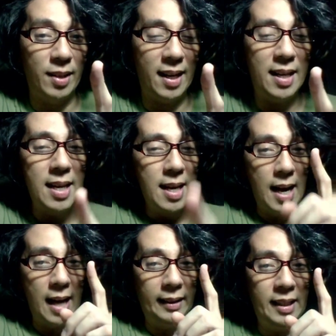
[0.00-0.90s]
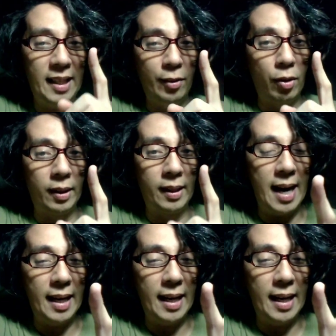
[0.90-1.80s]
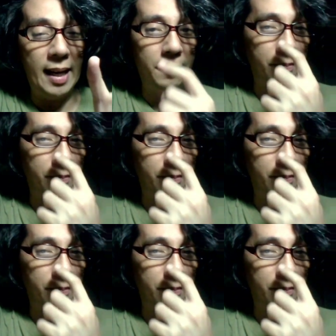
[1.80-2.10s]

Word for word: Okay, I did it organically